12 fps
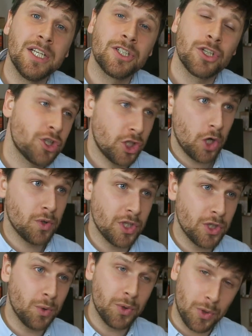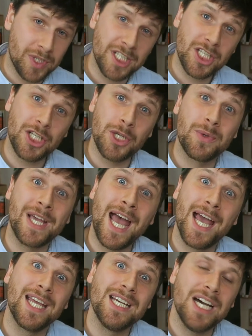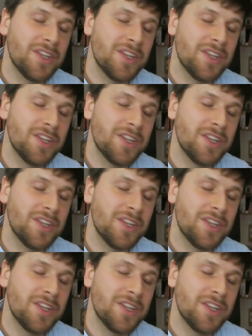to show that you're not in the UK,